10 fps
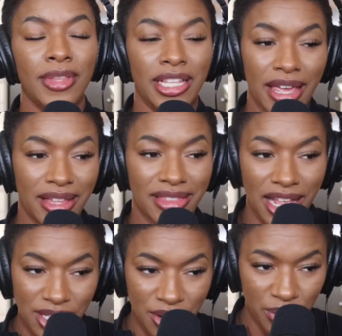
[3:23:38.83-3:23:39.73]
like
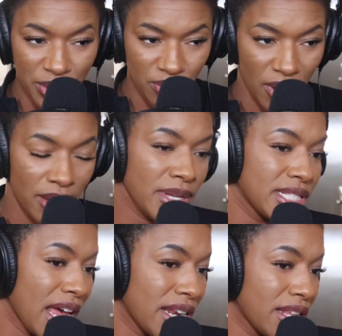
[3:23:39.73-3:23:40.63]
that's another reason why I'm
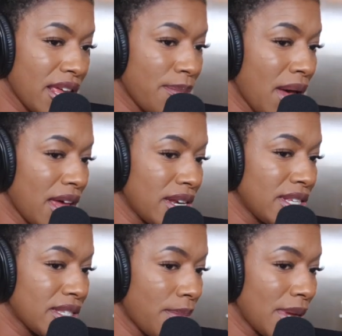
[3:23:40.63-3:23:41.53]
excited that mine
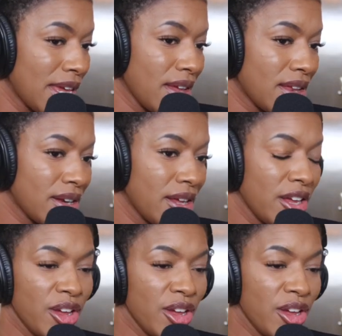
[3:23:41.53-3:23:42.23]
is coming in,